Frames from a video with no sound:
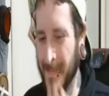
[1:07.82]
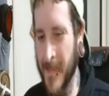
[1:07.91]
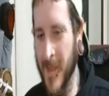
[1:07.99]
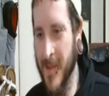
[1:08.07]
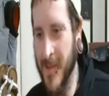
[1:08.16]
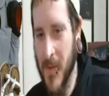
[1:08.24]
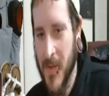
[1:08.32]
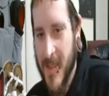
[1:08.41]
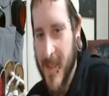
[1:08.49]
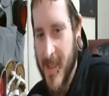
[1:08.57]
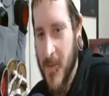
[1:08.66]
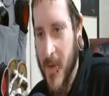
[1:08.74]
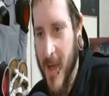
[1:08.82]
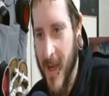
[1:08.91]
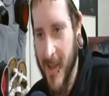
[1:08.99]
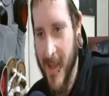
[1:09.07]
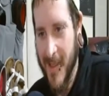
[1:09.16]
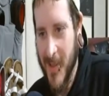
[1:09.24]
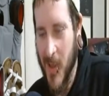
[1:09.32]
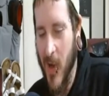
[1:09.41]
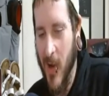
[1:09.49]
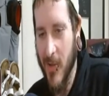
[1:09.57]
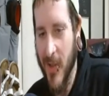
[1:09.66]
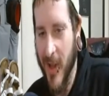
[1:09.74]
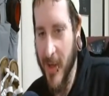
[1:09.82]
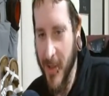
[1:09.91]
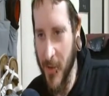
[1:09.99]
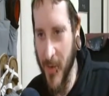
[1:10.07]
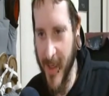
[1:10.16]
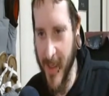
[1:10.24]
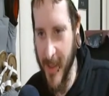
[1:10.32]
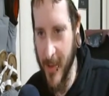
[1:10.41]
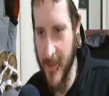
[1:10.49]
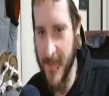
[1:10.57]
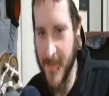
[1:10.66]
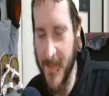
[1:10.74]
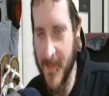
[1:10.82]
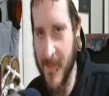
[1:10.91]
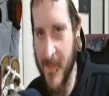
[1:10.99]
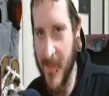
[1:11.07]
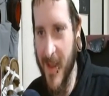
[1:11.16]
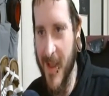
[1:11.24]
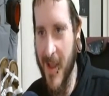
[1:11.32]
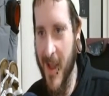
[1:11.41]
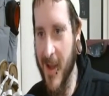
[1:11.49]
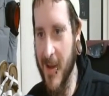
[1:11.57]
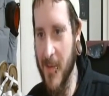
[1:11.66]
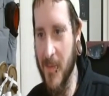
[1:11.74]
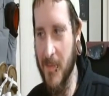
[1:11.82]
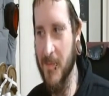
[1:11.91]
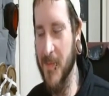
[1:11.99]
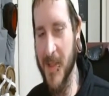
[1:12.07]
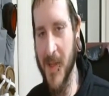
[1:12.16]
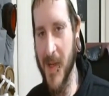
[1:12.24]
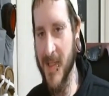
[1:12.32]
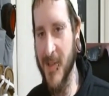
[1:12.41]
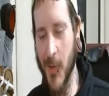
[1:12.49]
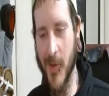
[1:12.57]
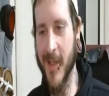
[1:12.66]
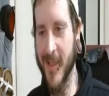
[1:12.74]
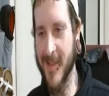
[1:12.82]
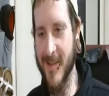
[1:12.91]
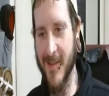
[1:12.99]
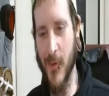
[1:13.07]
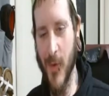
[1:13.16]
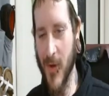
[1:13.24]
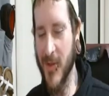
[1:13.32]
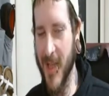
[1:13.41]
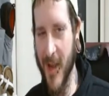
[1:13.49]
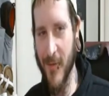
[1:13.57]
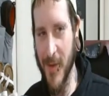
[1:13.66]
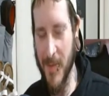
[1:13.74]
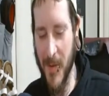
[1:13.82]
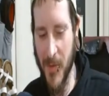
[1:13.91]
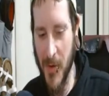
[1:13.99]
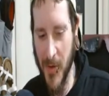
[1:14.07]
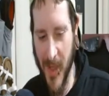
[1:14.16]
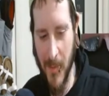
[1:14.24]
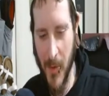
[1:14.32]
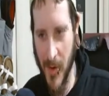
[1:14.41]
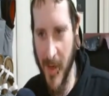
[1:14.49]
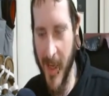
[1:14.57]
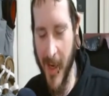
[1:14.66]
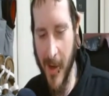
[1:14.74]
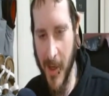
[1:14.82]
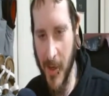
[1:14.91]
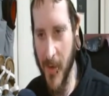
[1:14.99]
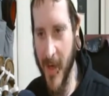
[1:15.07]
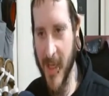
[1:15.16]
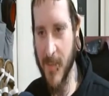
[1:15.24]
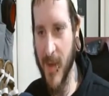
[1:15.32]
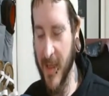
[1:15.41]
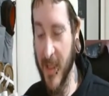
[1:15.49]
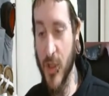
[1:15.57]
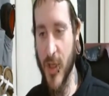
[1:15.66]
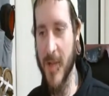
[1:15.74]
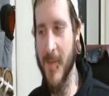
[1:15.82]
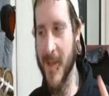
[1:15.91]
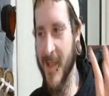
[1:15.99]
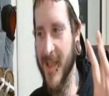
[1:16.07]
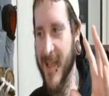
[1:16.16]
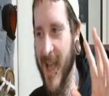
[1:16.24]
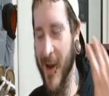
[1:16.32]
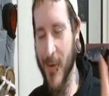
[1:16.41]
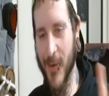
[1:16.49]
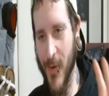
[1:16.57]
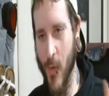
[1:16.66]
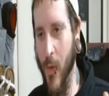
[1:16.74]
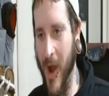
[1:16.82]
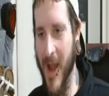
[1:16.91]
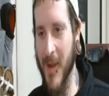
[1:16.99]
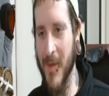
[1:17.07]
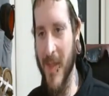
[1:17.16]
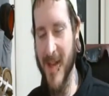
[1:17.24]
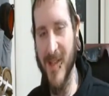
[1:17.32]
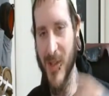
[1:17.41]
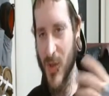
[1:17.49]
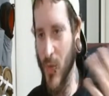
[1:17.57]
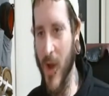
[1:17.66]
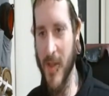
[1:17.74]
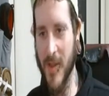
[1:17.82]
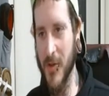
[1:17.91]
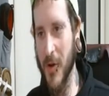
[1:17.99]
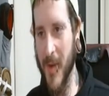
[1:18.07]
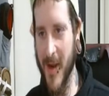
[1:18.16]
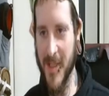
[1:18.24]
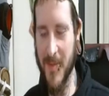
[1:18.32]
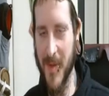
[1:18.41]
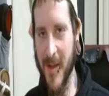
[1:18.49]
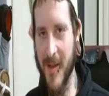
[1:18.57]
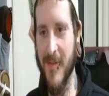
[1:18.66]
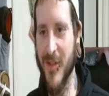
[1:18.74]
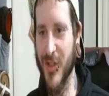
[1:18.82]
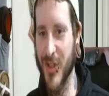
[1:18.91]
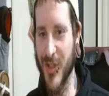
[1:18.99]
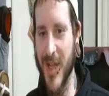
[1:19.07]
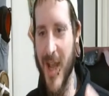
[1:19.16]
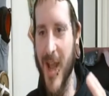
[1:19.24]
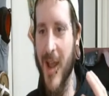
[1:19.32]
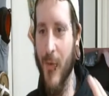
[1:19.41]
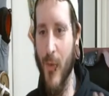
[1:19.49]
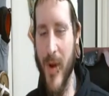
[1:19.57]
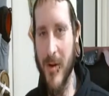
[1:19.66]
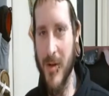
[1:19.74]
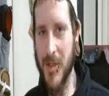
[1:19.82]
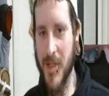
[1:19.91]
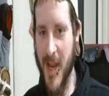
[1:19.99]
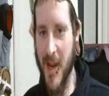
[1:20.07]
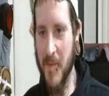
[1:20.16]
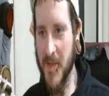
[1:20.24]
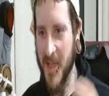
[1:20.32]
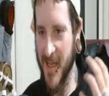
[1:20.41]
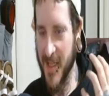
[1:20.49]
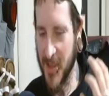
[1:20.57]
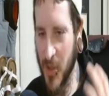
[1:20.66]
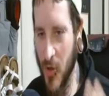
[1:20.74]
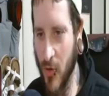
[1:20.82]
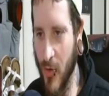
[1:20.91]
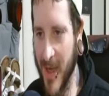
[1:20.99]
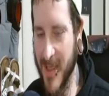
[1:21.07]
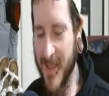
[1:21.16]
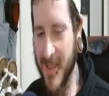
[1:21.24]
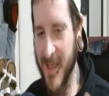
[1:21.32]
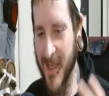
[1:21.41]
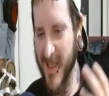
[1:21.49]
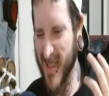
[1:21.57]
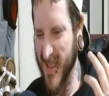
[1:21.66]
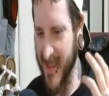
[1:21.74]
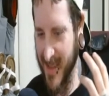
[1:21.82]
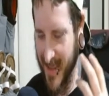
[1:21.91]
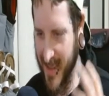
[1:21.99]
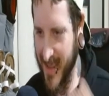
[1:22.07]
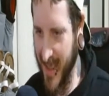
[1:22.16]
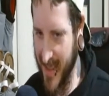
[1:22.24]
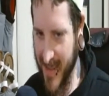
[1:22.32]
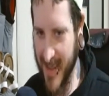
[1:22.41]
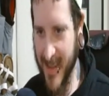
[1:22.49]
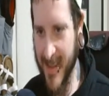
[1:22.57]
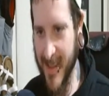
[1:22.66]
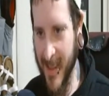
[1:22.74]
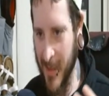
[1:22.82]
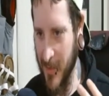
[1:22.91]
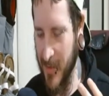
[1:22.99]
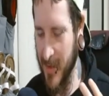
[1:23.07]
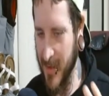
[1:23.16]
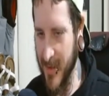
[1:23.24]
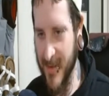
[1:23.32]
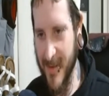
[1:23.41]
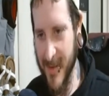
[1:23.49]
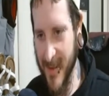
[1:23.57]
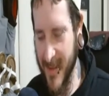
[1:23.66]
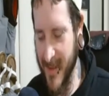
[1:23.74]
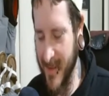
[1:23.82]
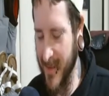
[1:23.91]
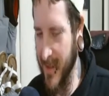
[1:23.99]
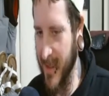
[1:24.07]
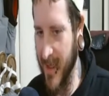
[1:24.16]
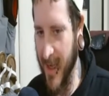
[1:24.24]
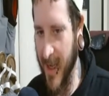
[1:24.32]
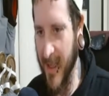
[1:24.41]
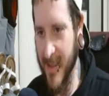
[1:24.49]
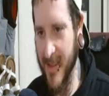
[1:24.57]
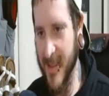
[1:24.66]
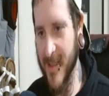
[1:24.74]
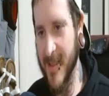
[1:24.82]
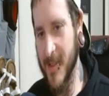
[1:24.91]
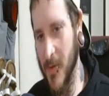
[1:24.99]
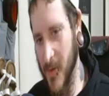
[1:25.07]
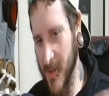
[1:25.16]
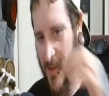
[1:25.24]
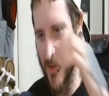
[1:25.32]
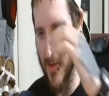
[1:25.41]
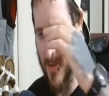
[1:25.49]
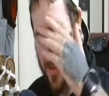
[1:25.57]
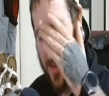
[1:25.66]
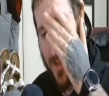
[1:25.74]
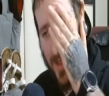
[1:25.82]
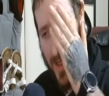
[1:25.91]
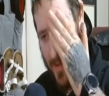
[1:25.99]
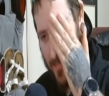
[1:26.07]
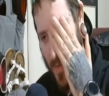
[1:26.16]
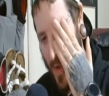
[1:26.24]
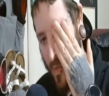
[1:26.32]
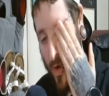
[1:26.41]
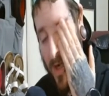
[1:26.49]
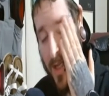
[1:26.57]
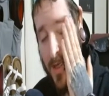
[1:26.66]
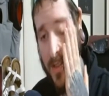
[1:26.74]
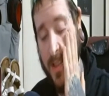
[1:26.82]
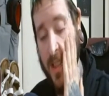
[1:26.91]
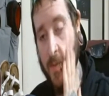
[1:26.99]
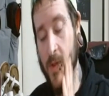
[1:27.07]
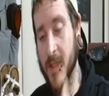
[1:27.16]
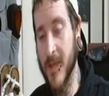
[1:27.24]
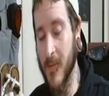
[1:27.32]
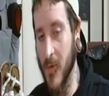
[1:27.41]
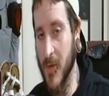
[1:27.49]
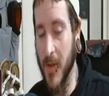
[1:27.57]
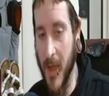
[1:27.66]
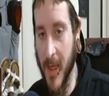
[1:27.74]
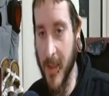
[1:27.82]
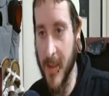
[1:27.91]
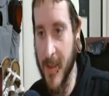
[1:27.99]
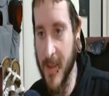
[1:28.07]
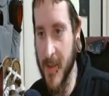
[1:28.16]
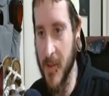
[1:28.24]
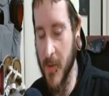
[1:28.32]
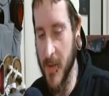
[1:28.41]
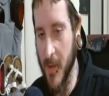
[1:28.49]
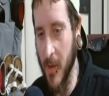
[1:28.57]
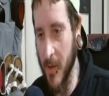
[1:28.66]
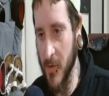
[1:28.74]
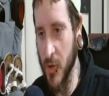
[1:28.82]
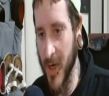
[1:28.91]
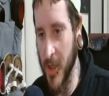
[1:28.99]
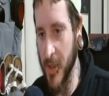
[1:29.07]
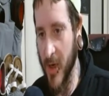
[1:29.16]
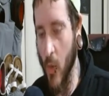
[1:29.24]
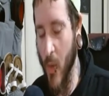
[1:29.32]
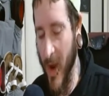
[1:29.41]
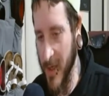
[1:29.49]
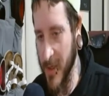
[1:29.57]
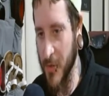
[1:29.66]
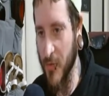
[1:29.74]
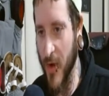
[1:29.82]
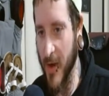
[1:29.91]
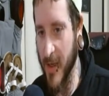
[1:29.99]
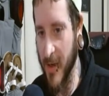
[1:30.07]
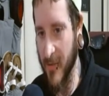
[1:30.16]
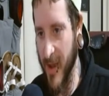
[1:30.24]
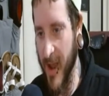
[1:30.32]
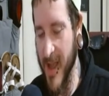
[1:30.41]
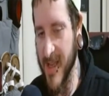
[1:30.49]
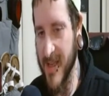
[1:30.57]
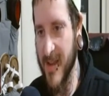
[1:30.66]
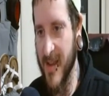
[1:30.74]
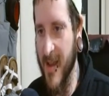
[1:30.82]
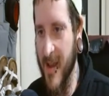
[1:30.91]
So this is what I like to call the onion ring ear. Because don't get grossed out for the people who like Burger King onion rings, but legitimately, I don't know why, but that's just what this reminds me of. It's just weird shaped, and it's crusty, and it's disgusting, and you should just, this is a result, 110% more than likely, this is a result of stretching way too fucking fast.